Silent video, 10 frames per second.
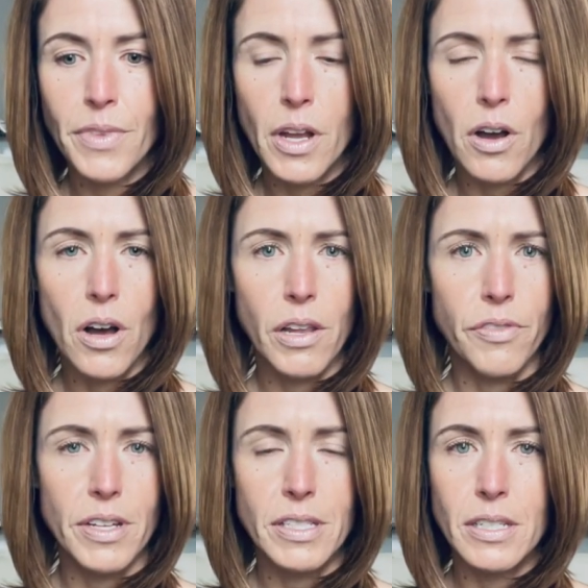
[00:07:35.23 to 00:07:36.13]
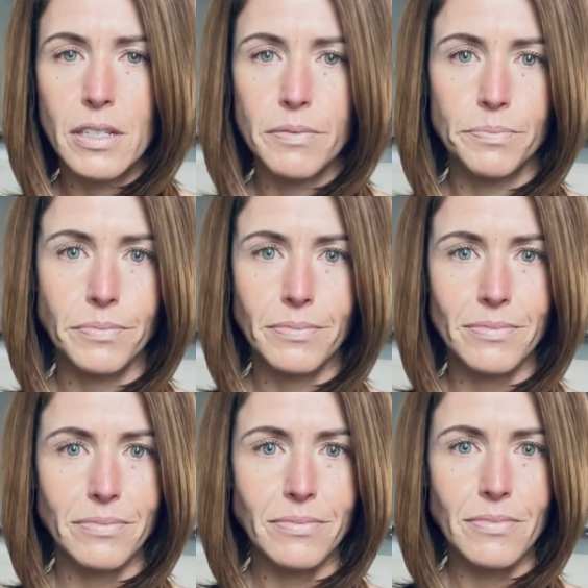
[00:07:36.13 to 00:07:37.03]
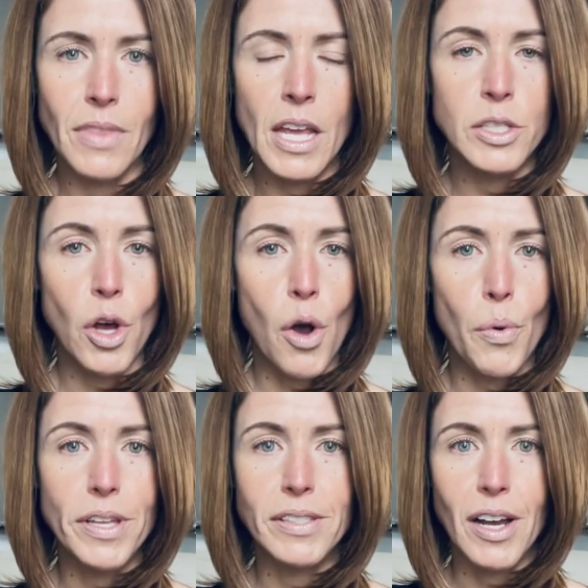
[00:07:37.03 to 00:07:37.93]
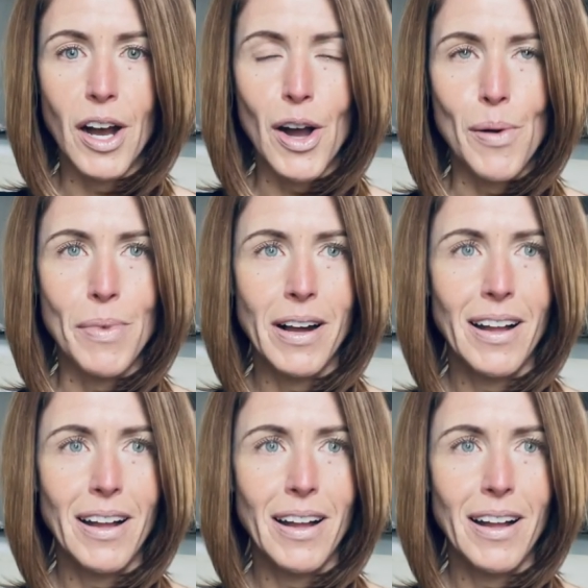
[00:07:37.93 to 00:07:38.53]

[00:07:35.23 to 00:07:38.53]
all of it, it's always come.